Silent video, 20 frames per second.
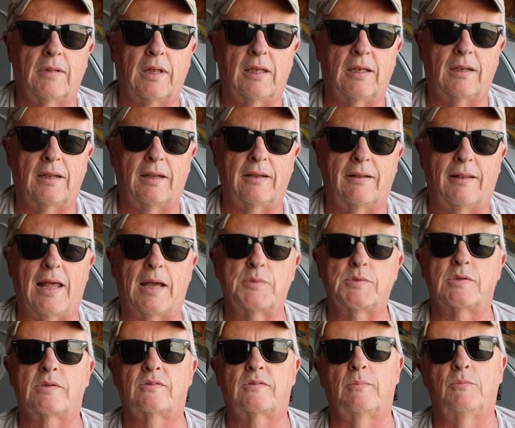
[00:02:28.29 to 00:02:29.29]
it
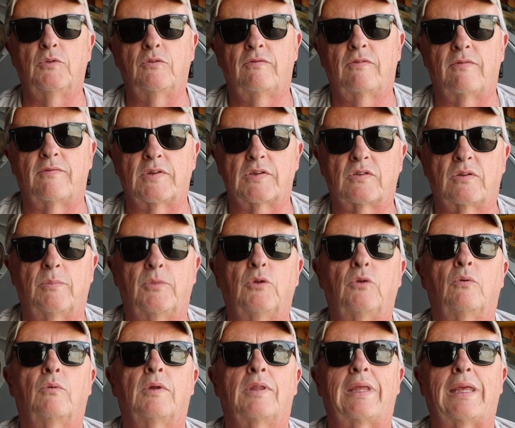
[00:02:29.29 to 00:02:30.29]
allows us to move the
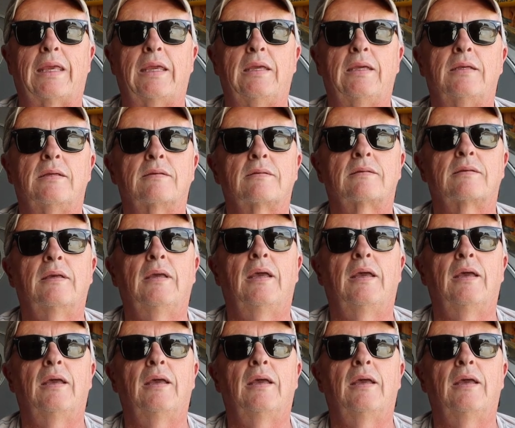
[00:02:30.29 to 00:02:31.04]
Vistabule with ease